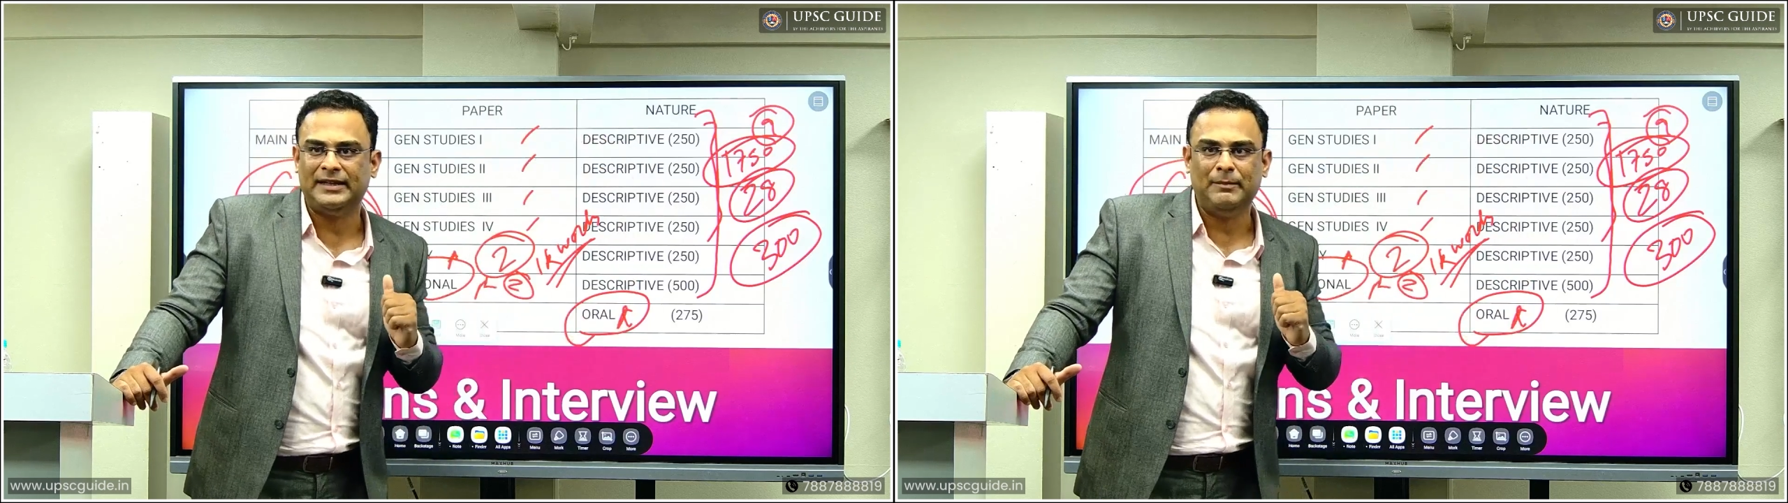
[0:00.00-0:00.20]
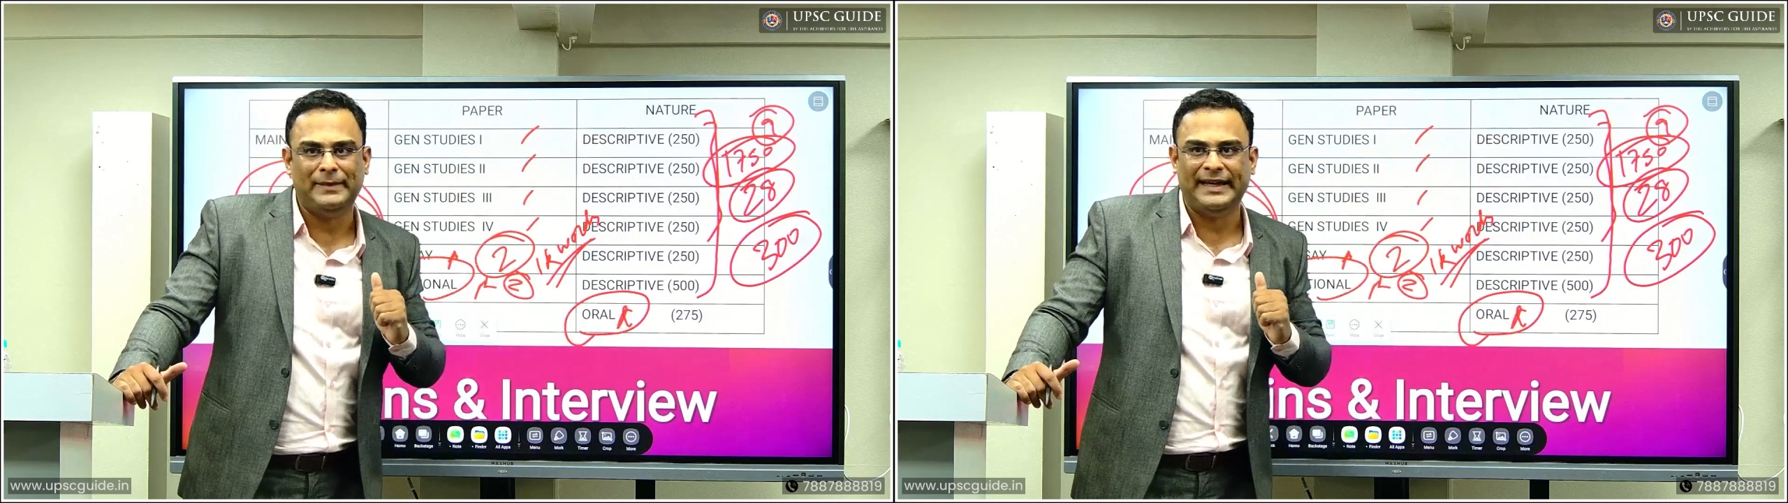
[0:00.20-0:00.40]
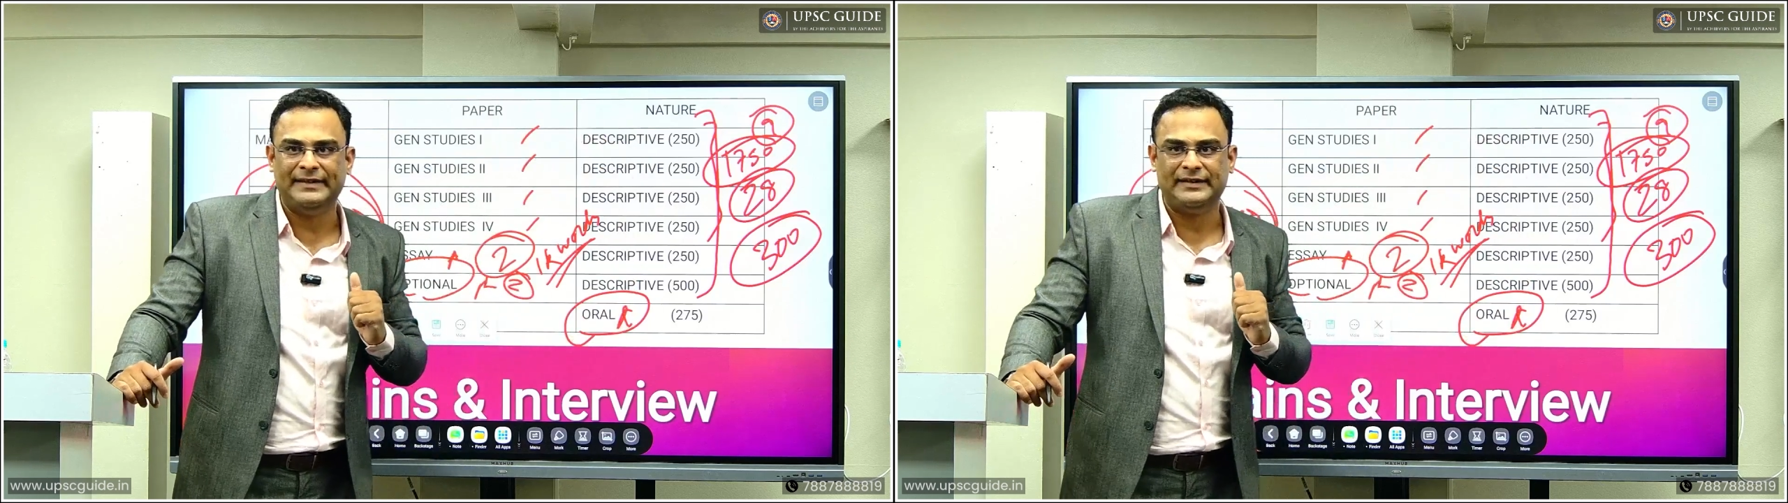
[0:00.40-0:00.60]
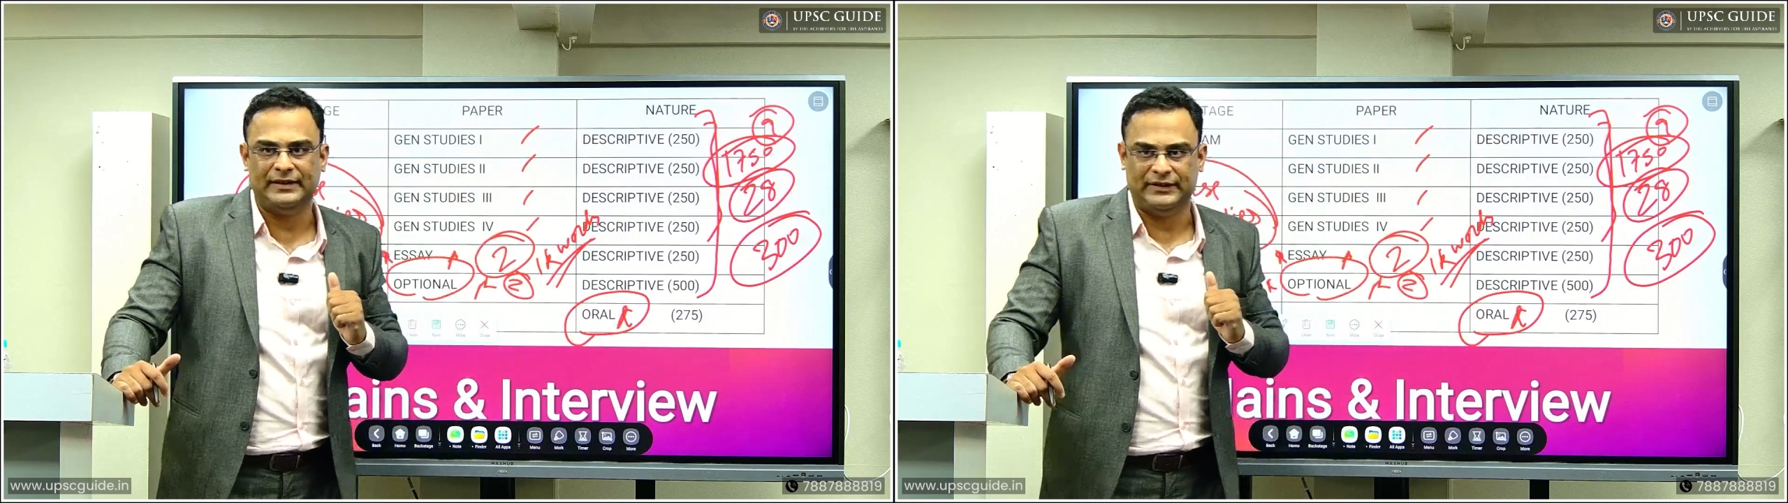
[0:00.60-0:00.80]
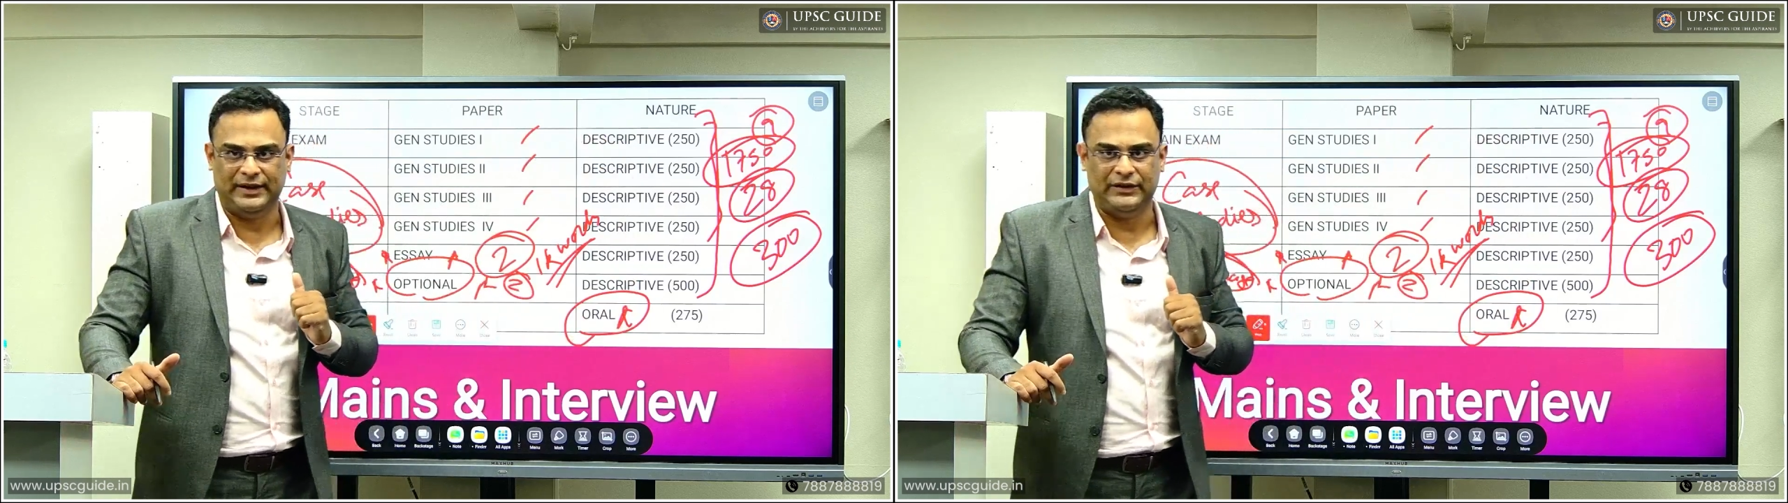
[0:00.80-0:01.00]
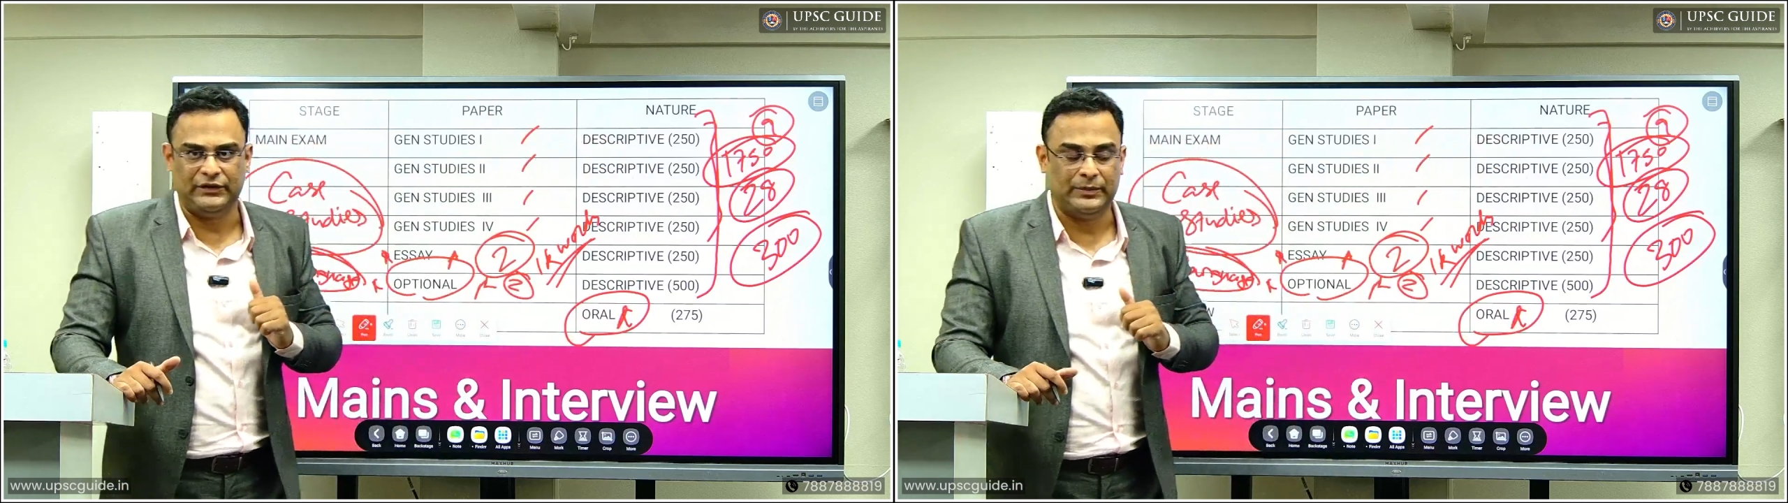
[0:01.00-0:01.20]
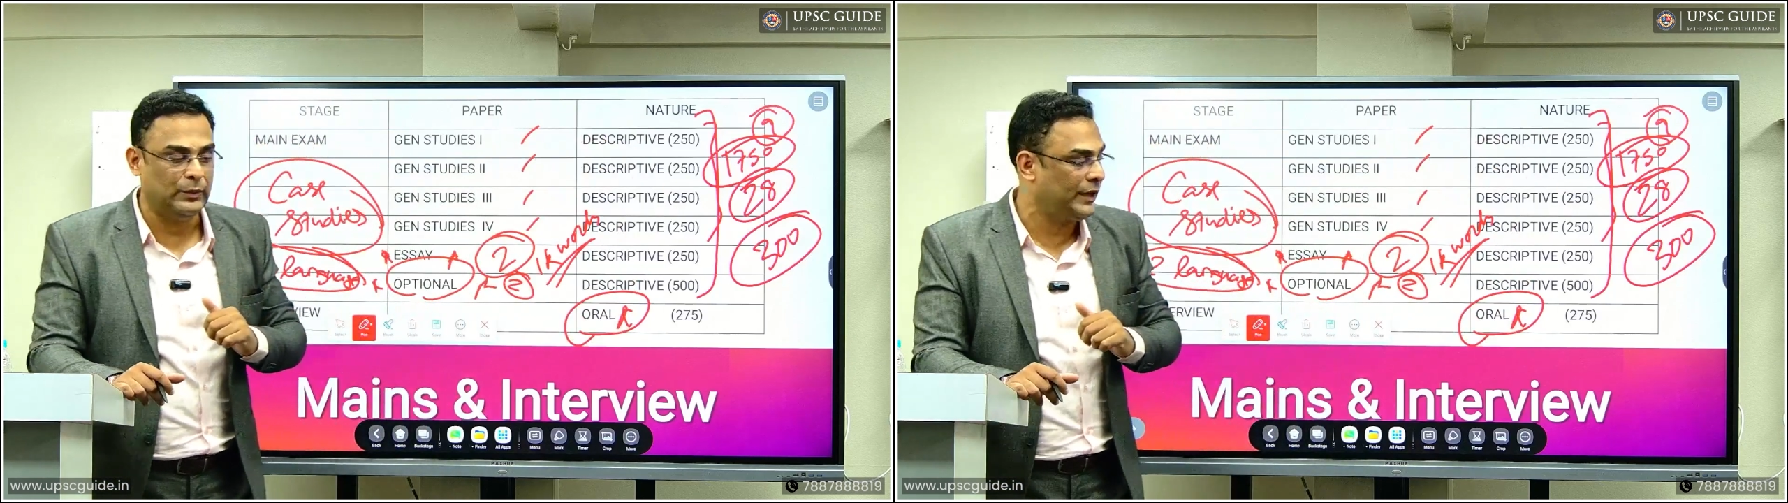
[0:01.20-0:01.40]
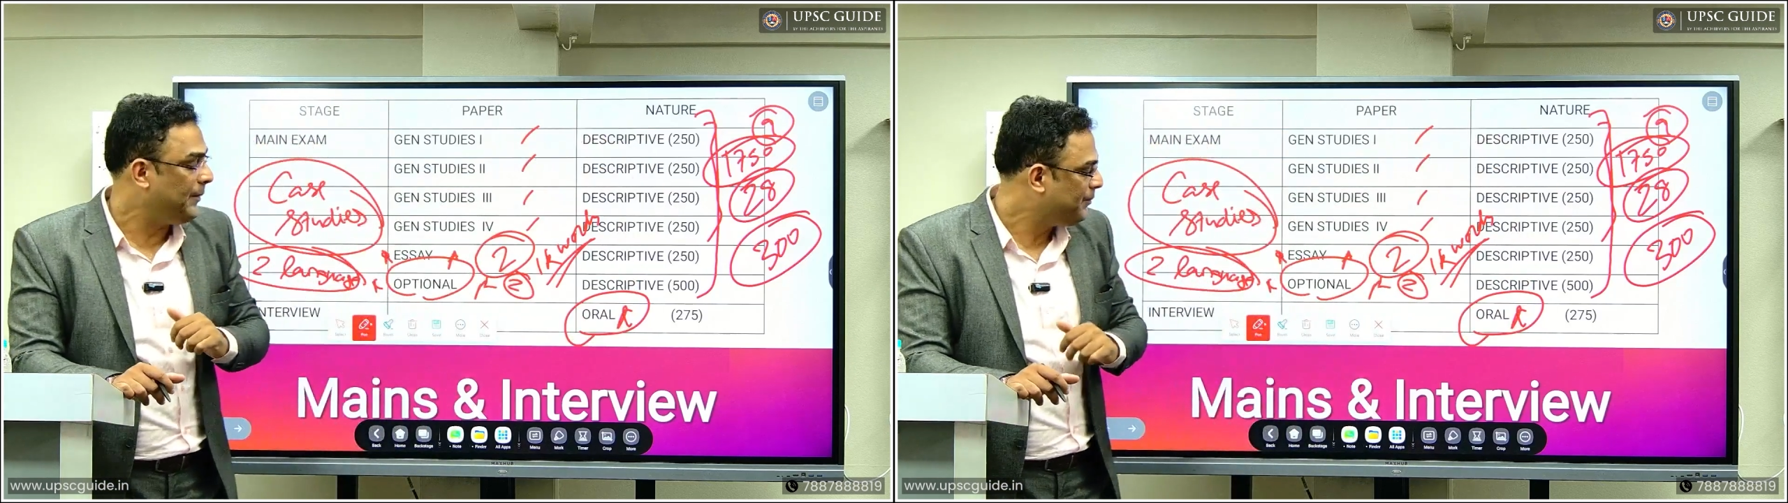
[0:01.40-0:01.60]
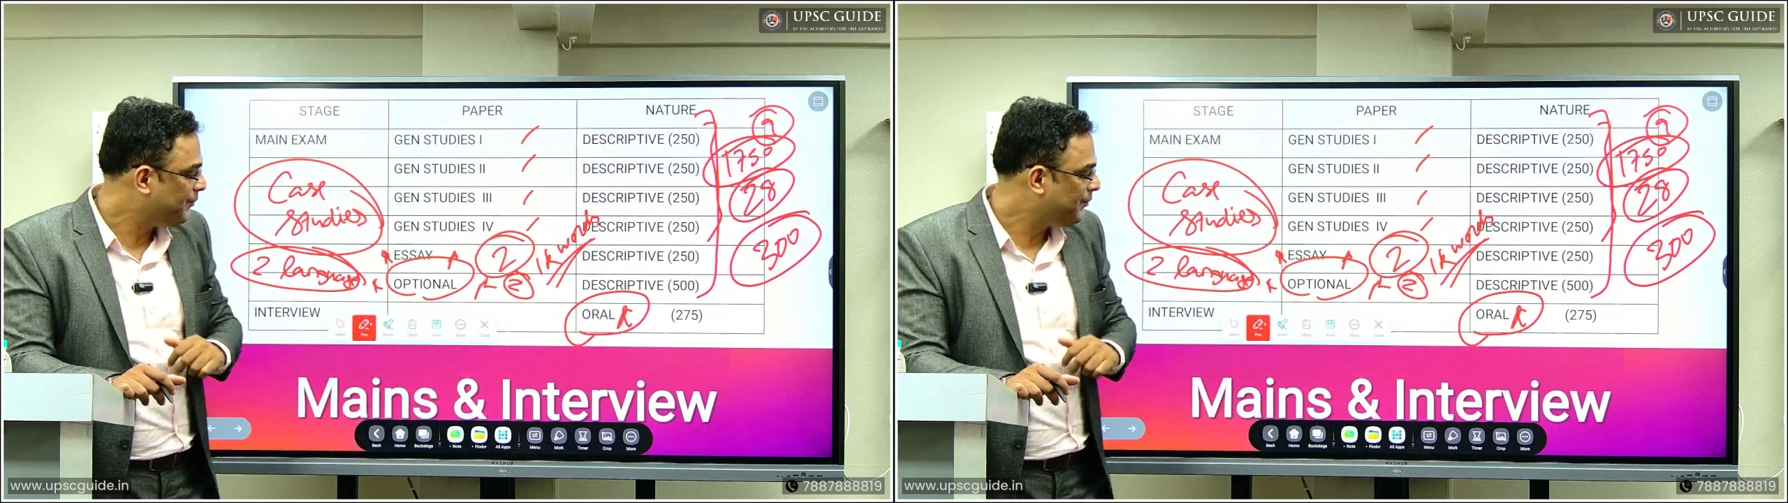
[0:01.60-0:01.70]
mains stage. Okay?